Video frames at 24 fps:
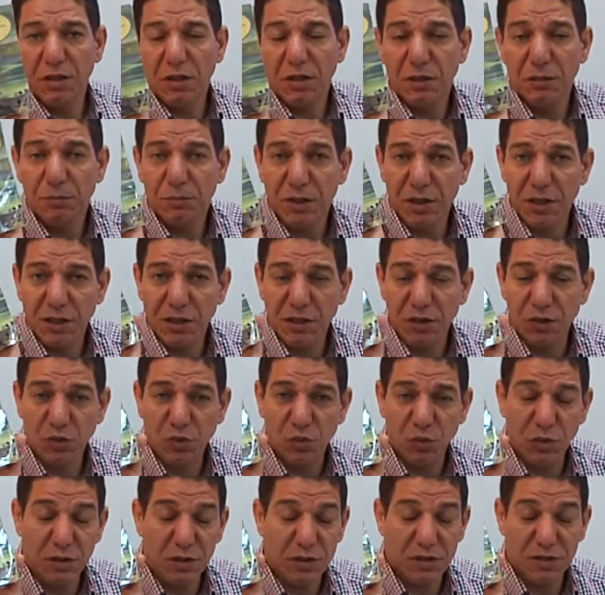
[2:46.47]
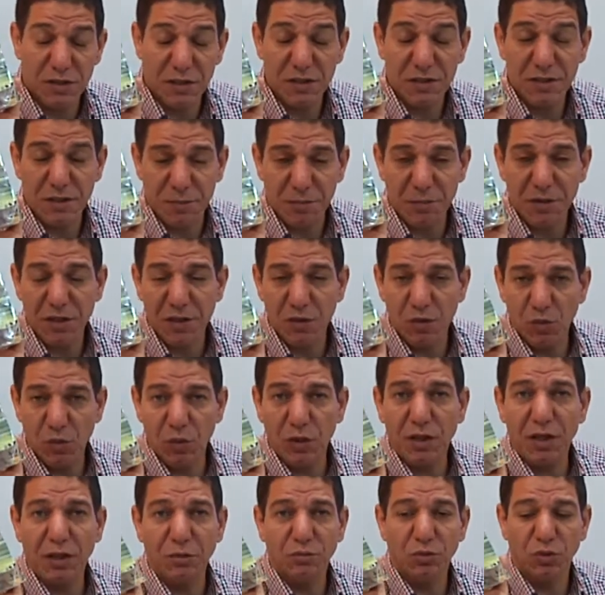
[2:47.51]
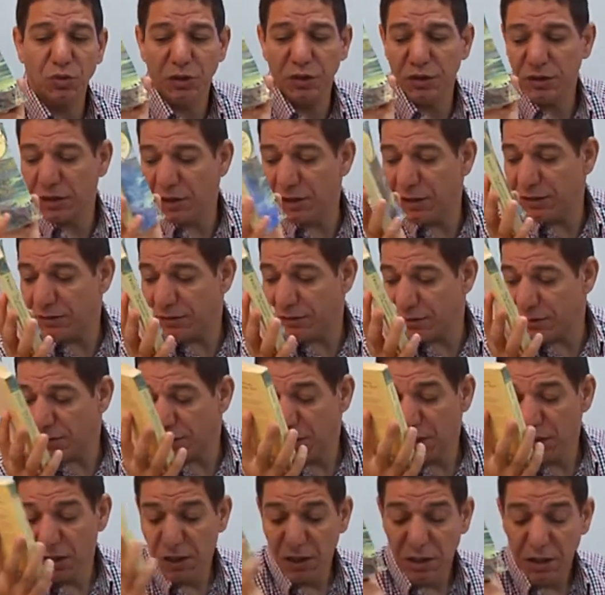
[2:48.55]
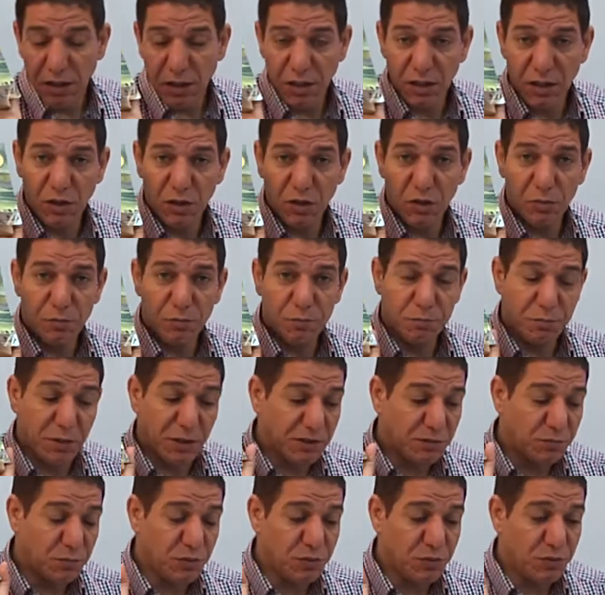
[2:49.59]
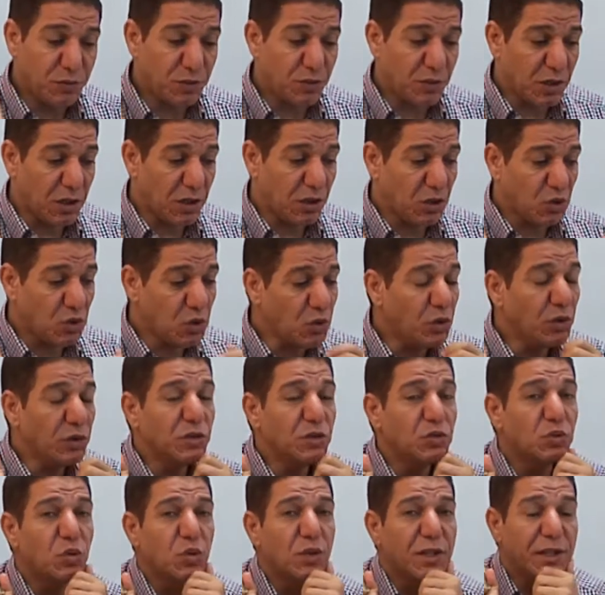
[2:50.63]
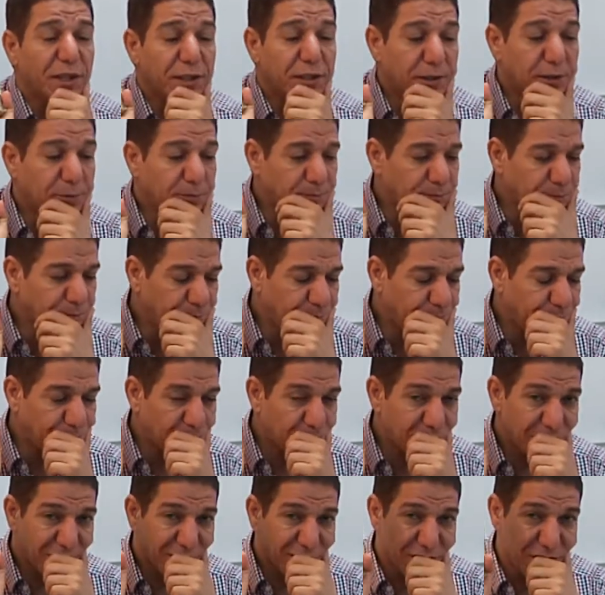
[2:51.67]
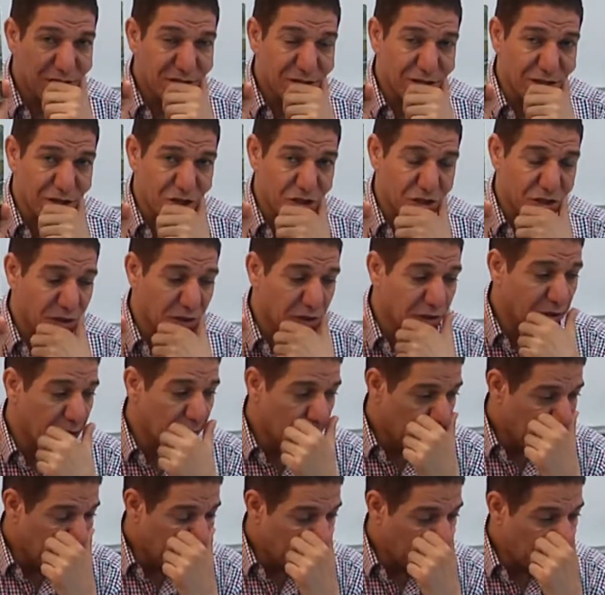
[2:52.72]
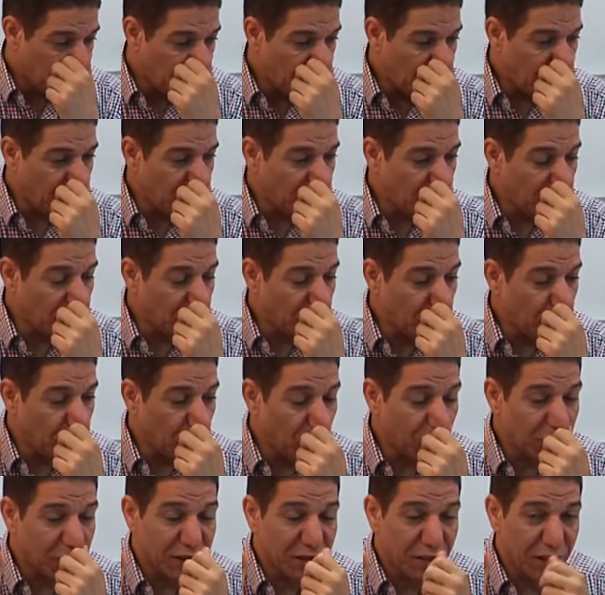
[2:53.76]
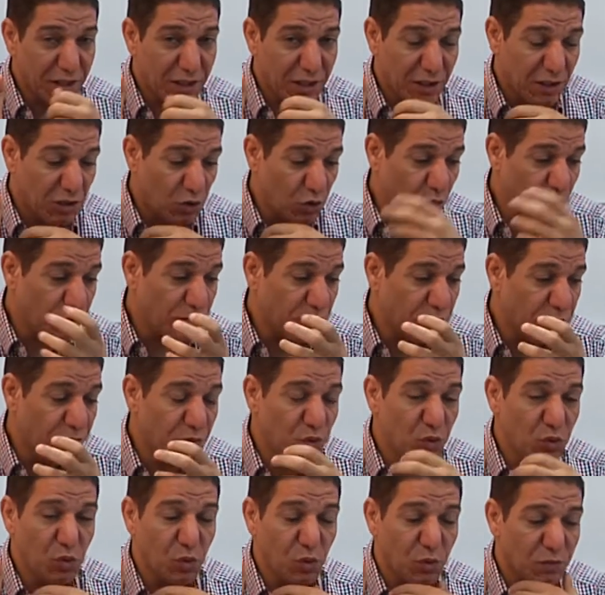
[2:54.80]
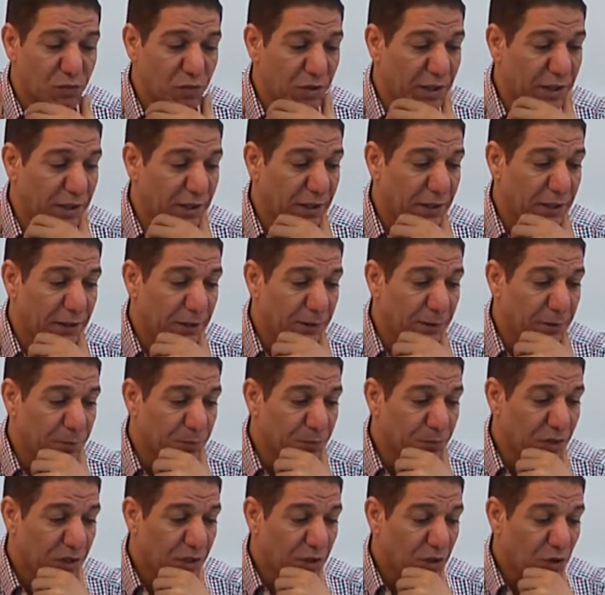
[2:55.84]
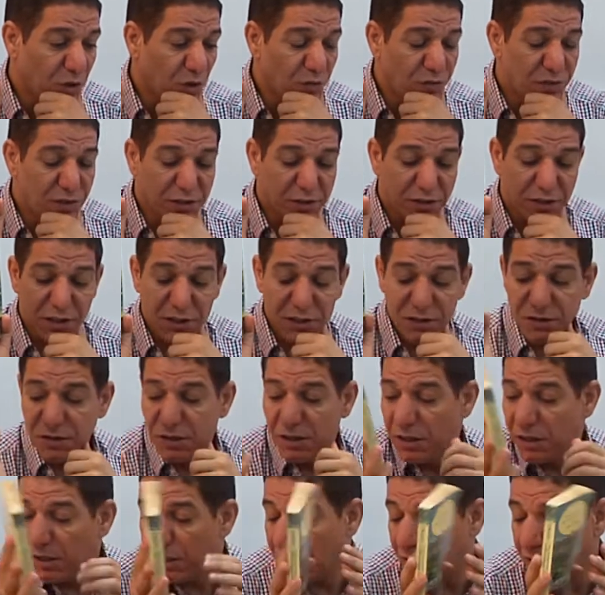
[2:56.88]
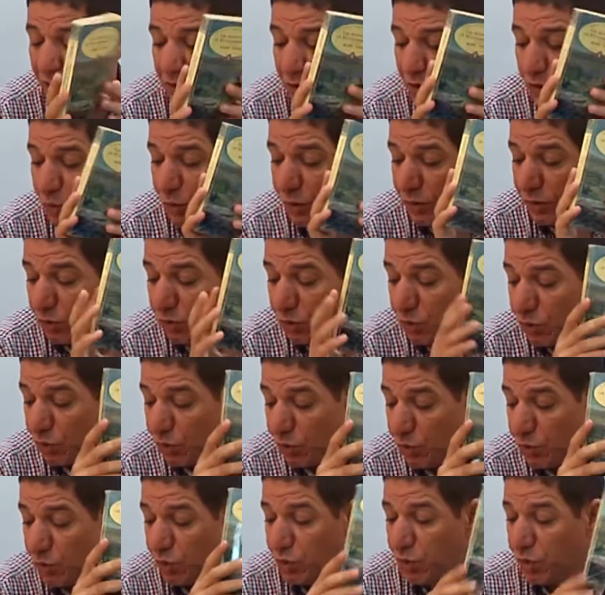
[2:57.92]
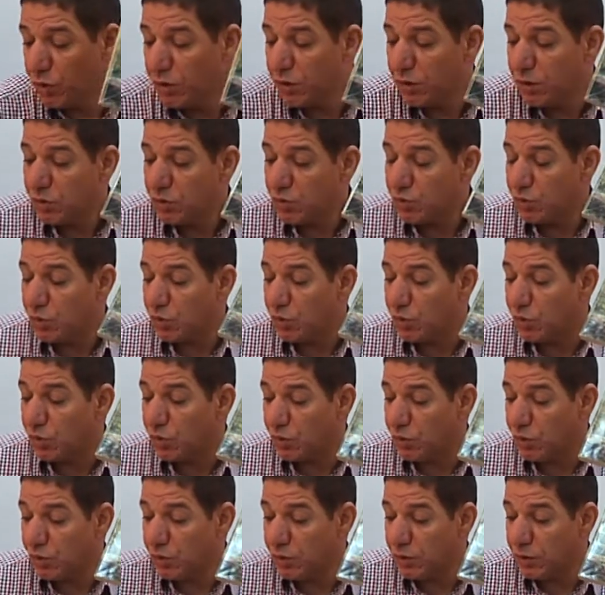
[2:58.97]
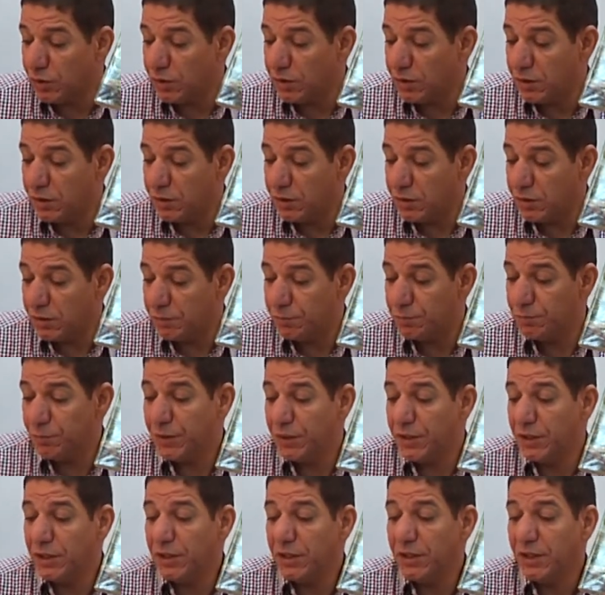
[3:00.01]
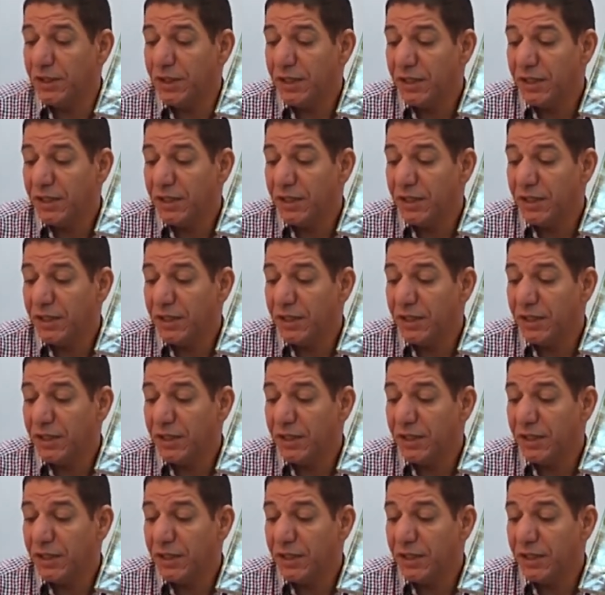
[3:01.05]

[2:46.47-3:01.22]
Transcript: Mark Twain said something, we'll come to it later. But before I go into the discussion or the overview of the text, I want you to be